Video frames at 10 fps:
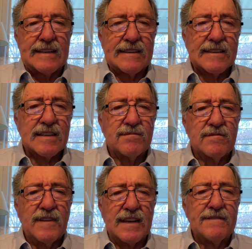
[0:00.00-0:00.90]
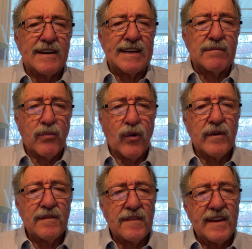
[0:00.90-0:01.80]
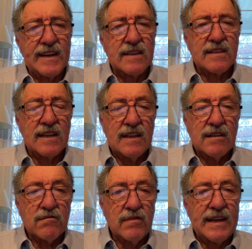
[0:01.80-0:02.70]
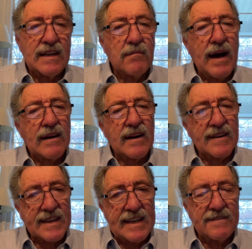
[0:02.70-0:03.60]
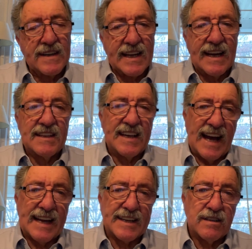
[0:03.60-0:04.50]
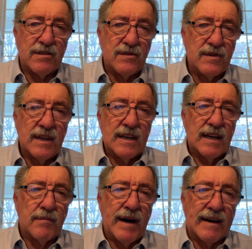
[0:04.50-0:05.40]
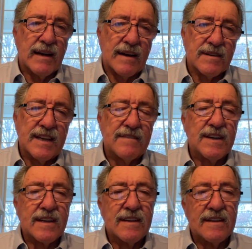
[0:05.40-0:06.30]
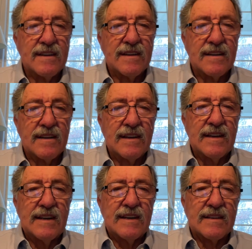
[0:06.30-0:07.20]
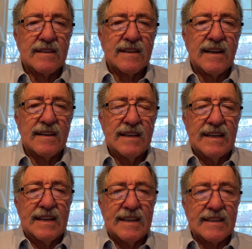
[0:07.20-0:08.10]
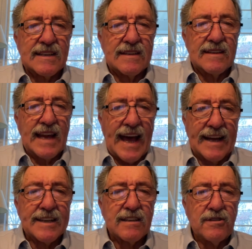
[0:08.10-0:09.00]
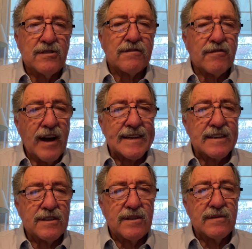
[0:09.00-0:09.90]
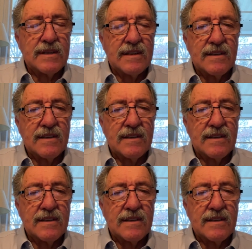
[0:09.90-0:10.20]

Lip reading: some very, very important things written about our giving and the attitude about our giving. It's an attitude of gratitude.